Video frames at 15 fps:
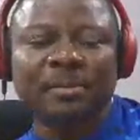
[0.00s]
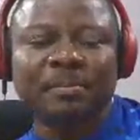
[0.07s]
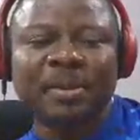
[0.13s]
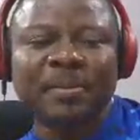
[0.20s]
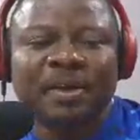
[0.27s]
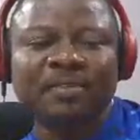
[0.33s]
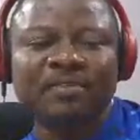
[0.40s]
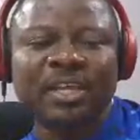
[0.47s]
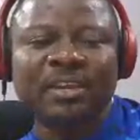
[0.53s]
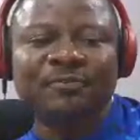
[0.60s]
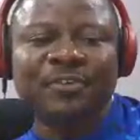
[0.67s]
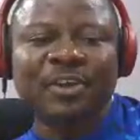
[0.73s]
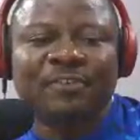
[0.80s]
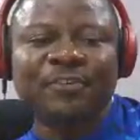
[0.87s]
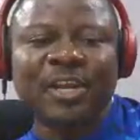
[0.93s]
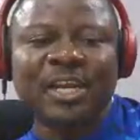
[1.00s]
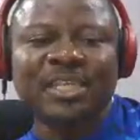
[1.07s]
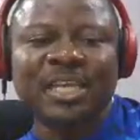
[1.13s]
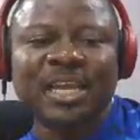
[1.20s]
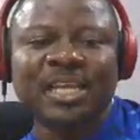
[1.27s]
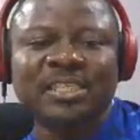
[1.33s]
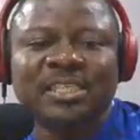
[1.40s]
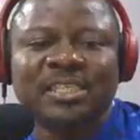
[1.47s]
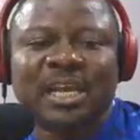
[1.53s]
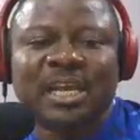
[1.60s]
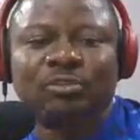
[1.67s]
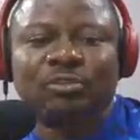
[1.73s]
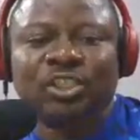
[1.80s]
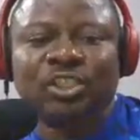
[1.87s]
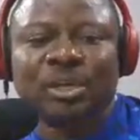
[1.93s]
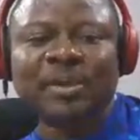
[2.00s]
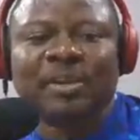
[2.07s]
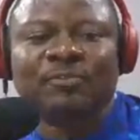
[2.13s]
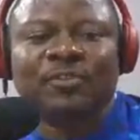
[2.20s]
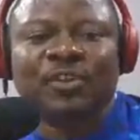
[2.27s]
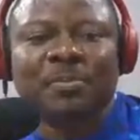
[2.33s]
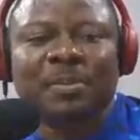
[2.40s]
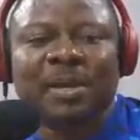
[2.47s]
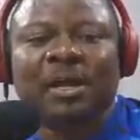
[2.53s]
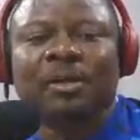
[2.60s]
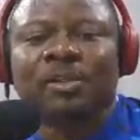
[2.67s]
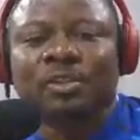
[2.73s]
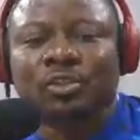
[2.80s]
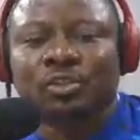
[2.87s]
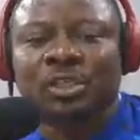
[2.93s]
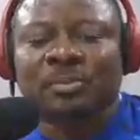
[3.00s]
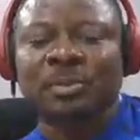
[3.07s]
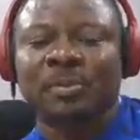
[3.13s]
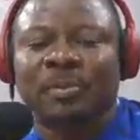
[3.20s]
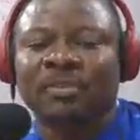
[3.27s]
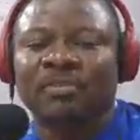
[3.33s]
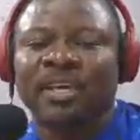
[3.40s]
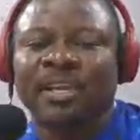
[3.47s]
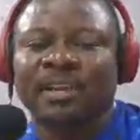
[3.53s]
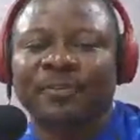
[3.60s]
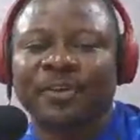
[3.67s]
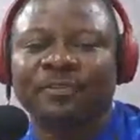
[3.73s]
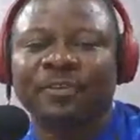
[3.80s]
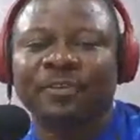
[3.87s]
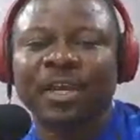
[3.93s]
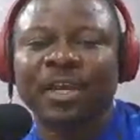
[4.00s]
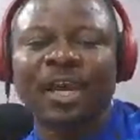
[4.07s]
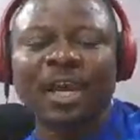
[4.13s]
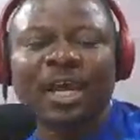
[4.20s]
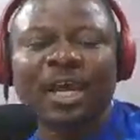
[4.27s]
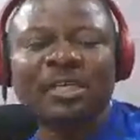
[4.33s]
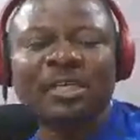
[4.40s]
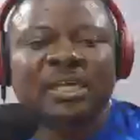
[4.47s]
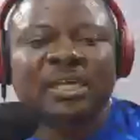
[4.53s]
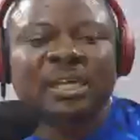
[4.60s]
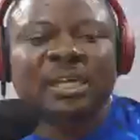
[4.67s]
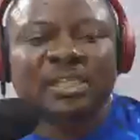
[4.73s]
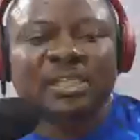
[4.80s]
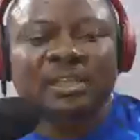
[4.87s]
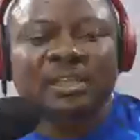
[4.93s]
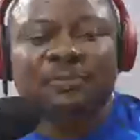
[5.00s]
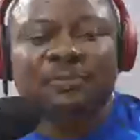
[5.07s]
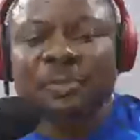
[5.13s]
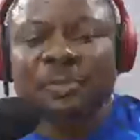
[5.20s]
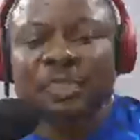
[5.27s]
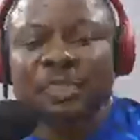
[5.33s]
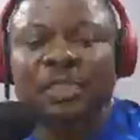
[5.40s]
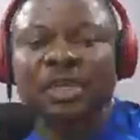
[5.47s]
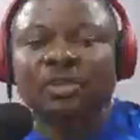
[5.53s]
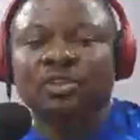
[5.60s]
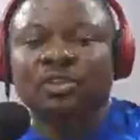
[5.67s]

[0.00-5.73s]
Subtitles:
member of the NFF, Felix Ayan Siago, the Chairman of VIMBA, and also the member of the NFF and the Executive Committee,